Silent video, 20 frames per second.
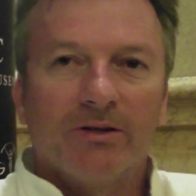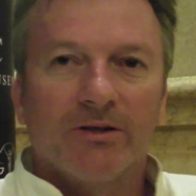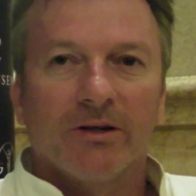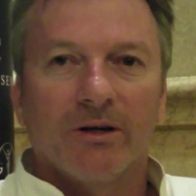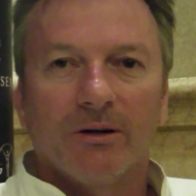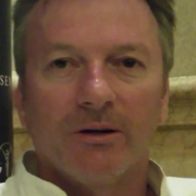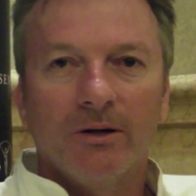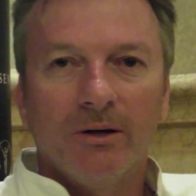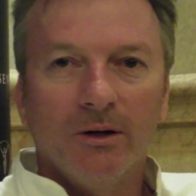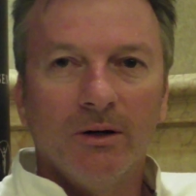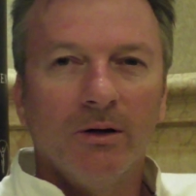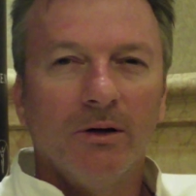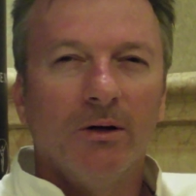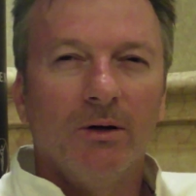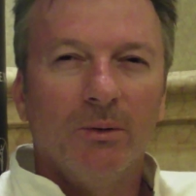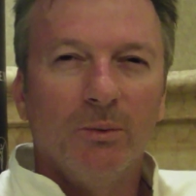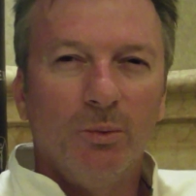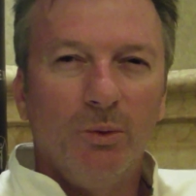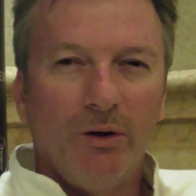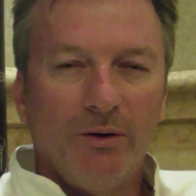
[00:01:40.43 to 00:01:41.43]
So
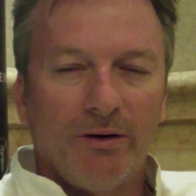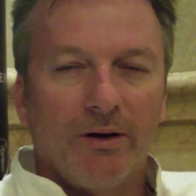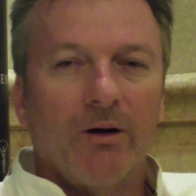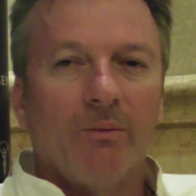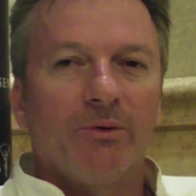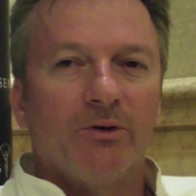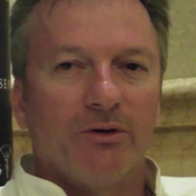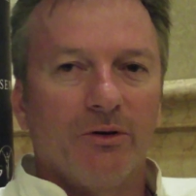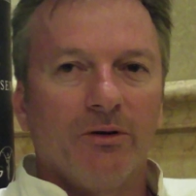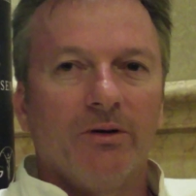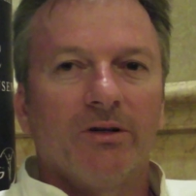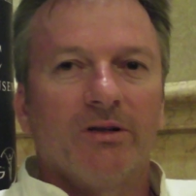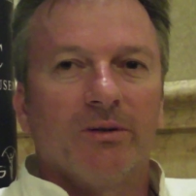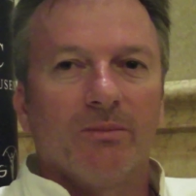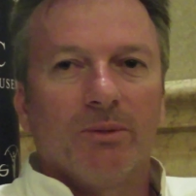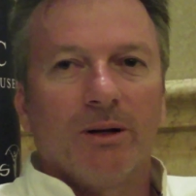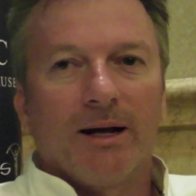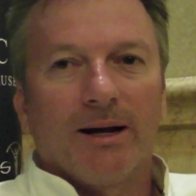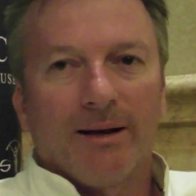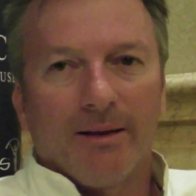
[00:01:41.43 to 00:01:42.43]
we've had opportunities to
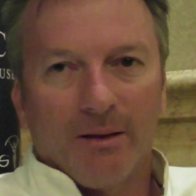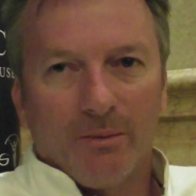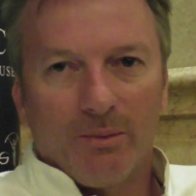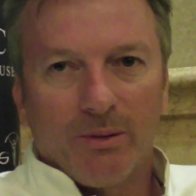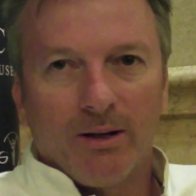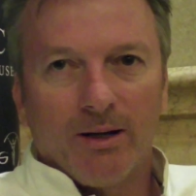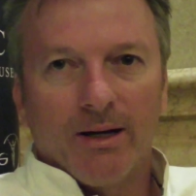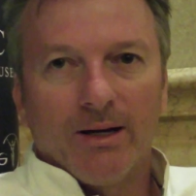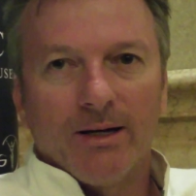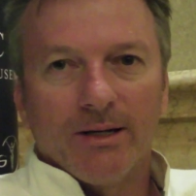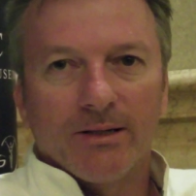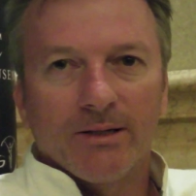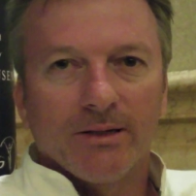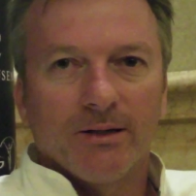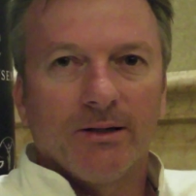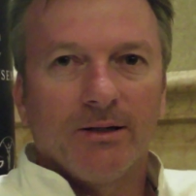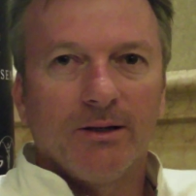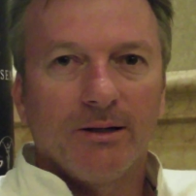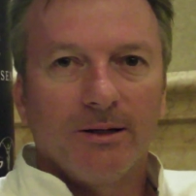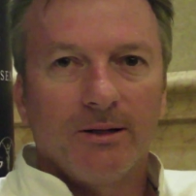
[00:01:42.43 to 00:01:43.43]
blood out the players,
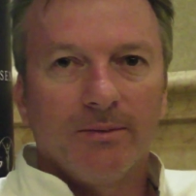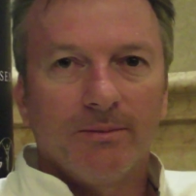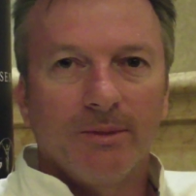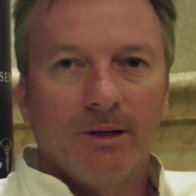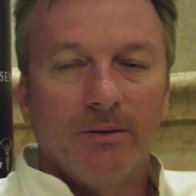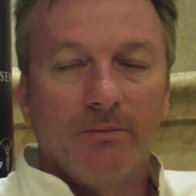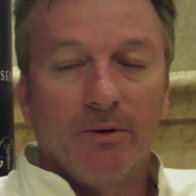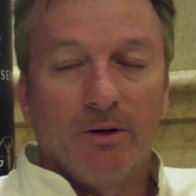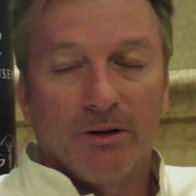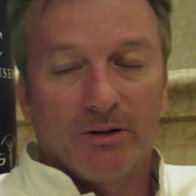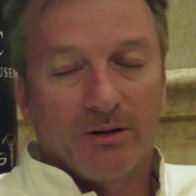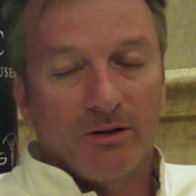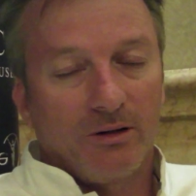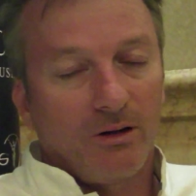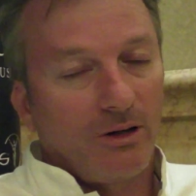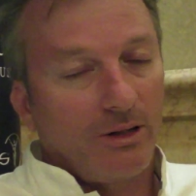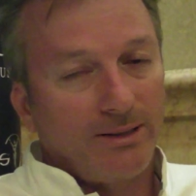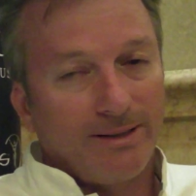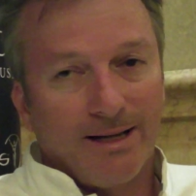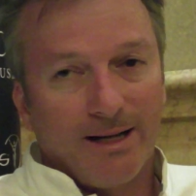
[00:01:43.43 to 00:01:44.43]
and we've got a
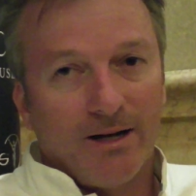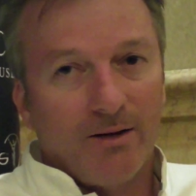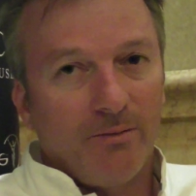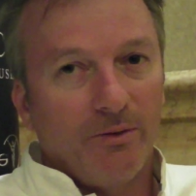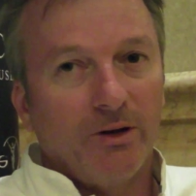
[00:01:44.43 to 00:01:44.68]
lot of talent.